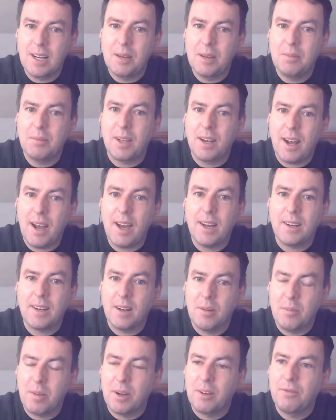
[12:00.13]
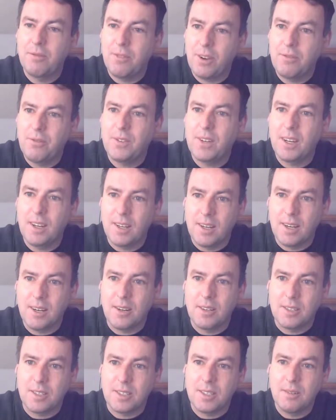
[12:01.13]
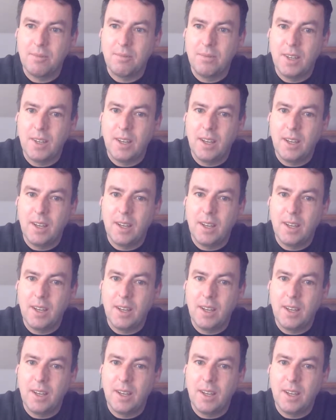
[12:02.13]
sleep that I had in about 15 years.